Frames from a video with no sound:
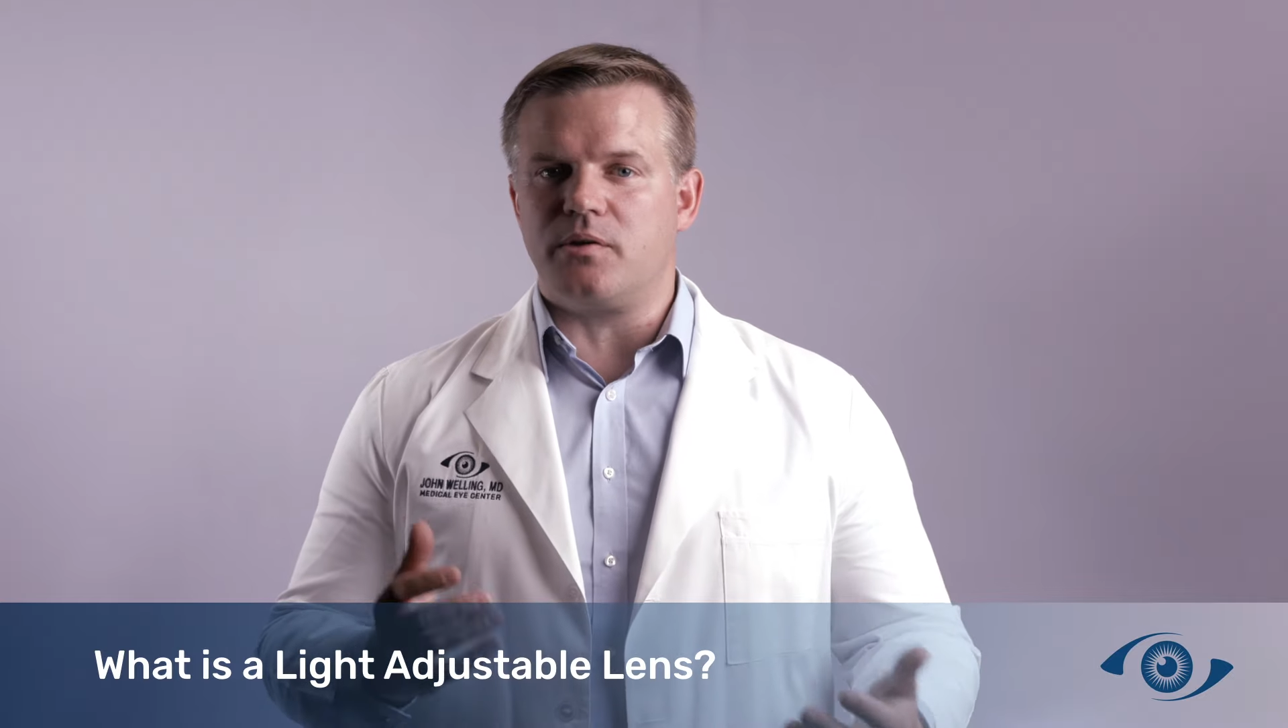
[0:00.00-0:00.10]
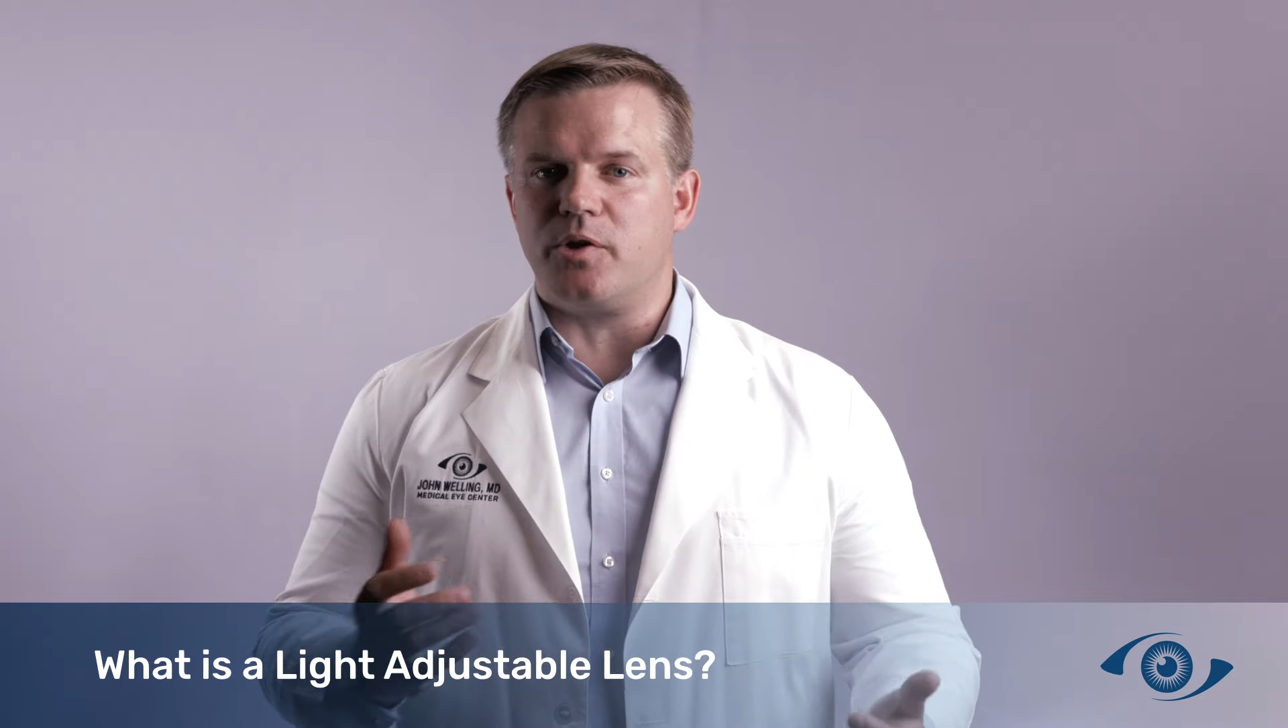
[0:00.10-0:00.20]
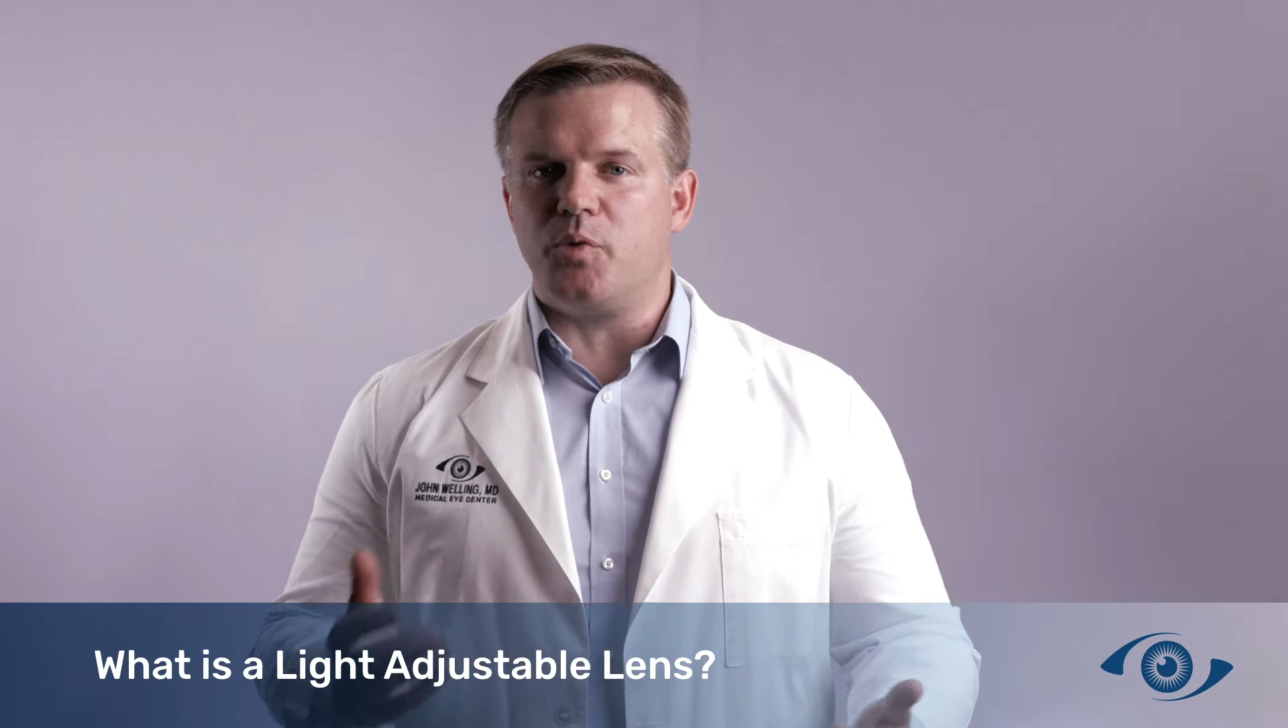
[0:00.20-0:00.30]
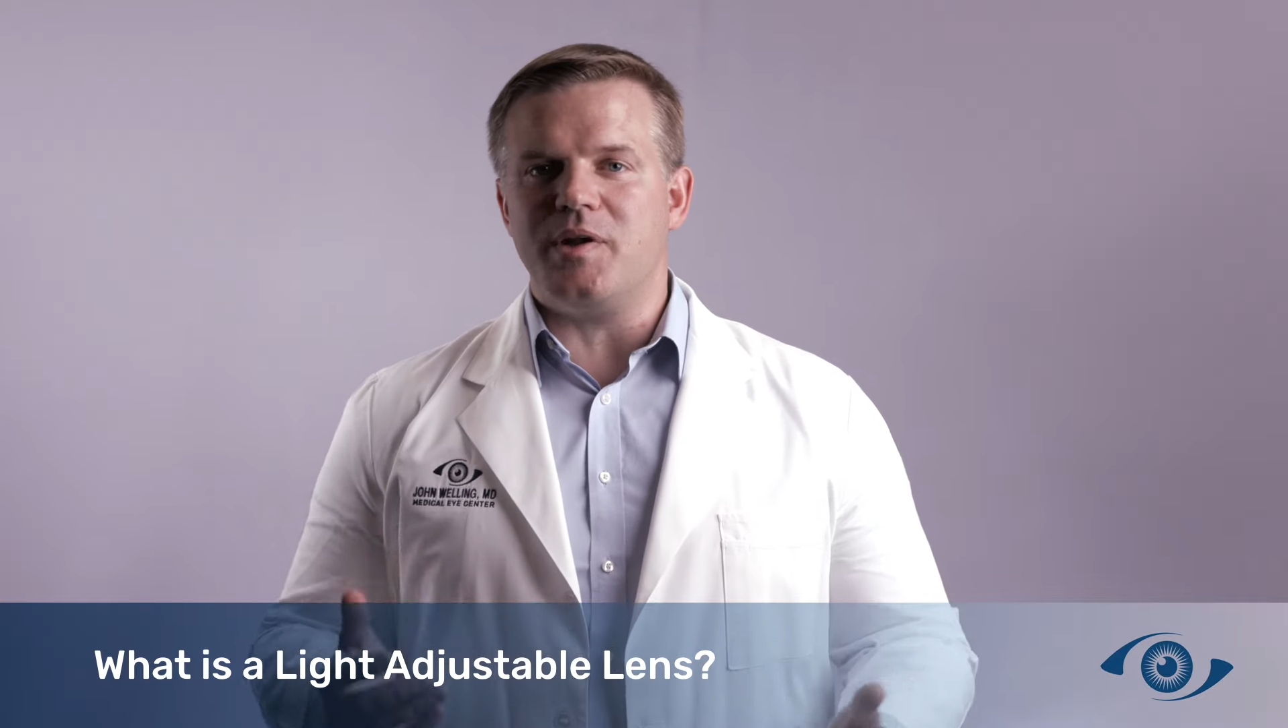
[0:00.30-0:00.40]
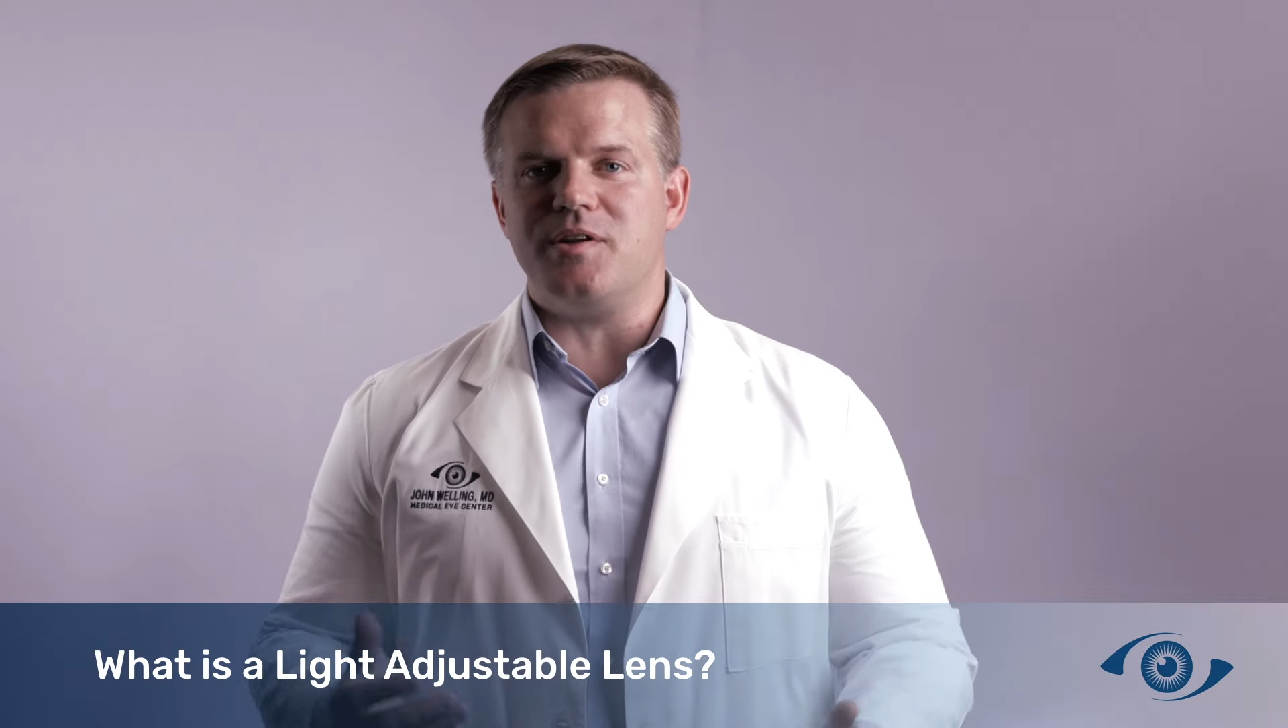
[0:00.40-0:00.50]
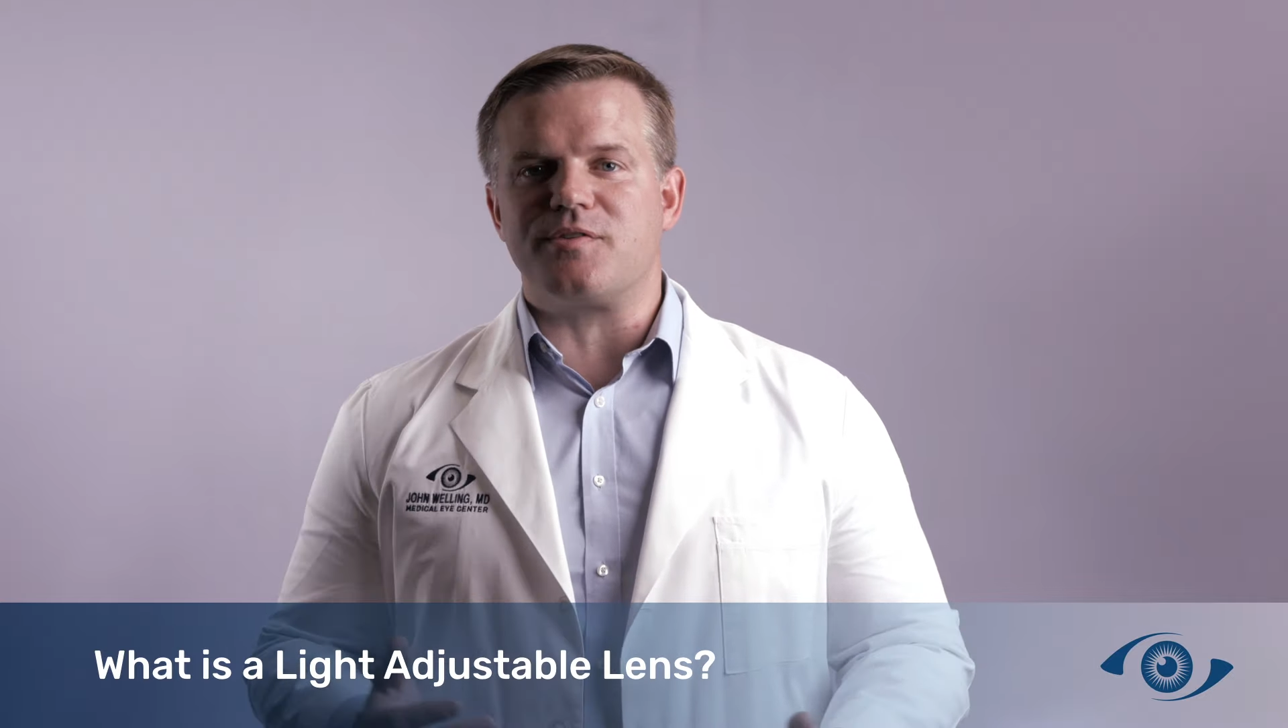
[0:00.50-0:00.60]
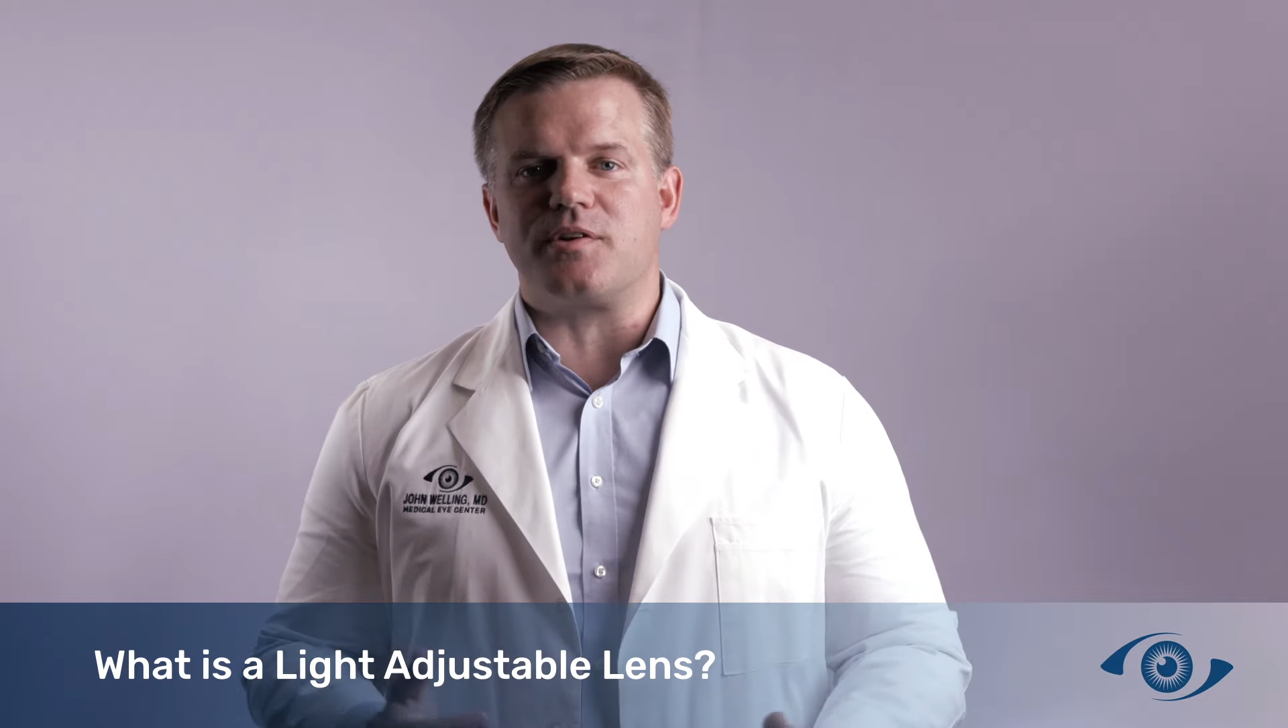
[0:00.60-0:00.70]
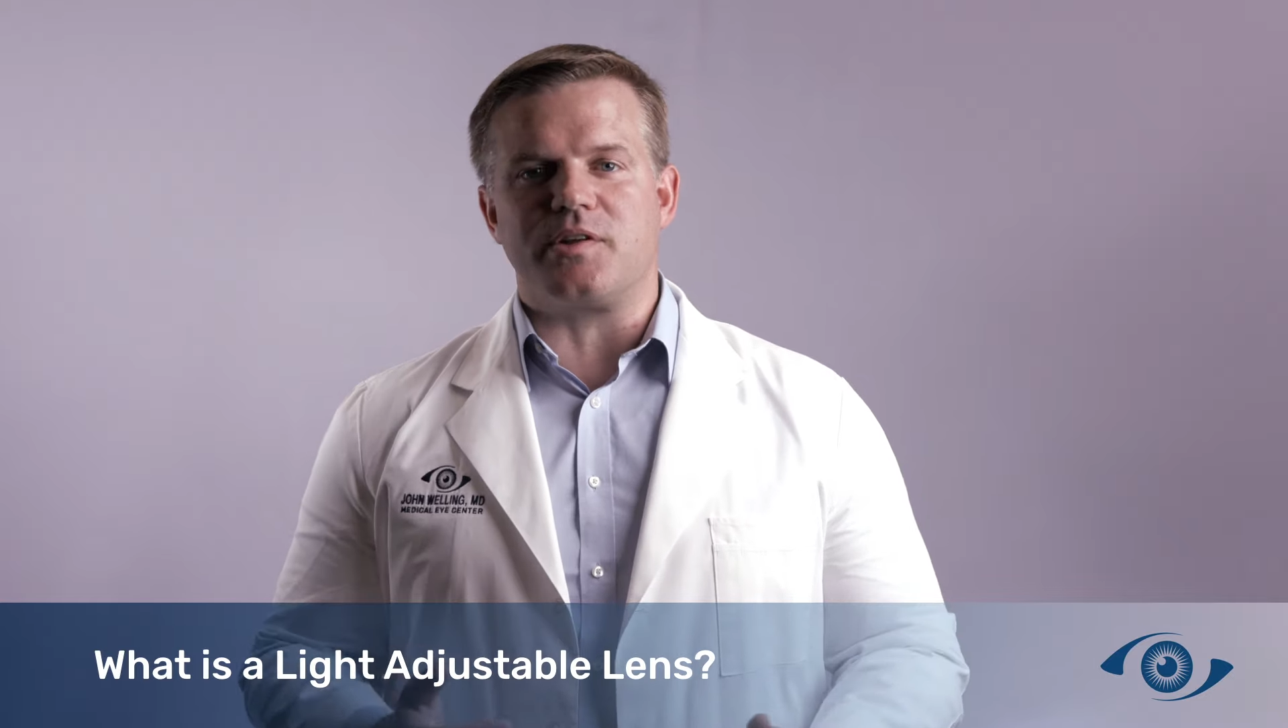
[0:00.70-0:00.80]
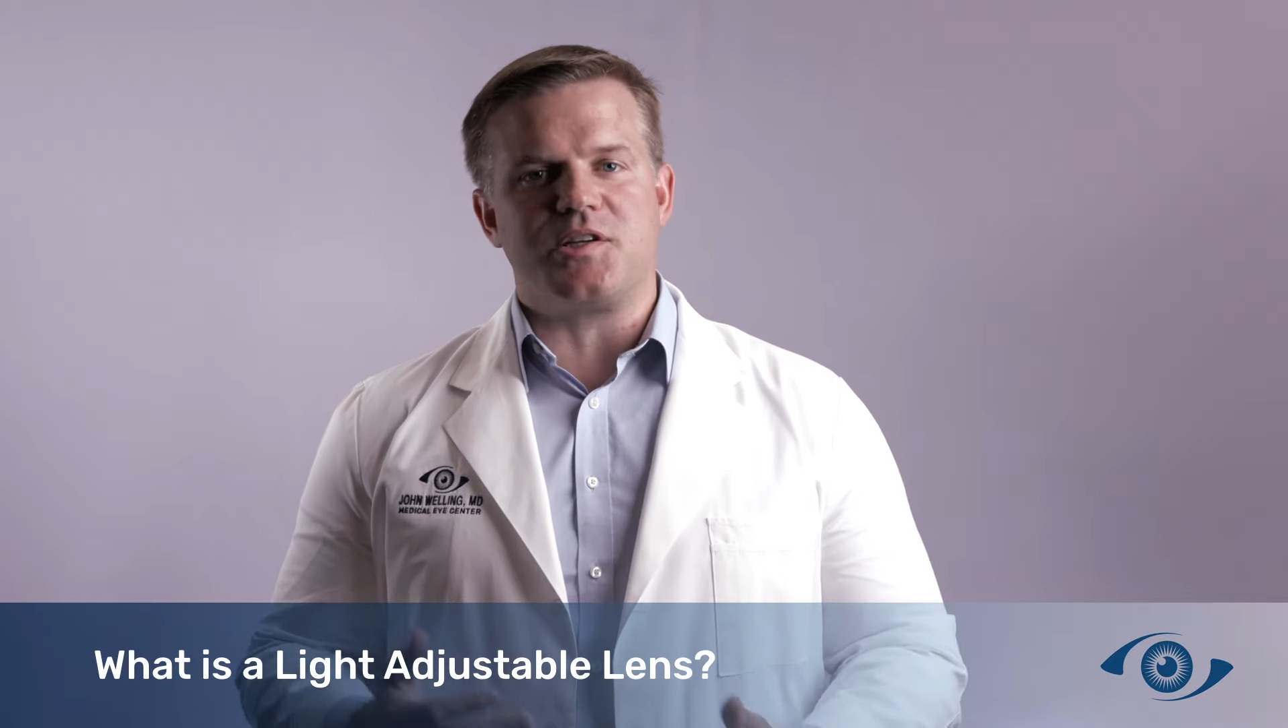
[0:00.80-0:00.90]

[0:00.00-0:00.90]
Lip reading: a little bit differently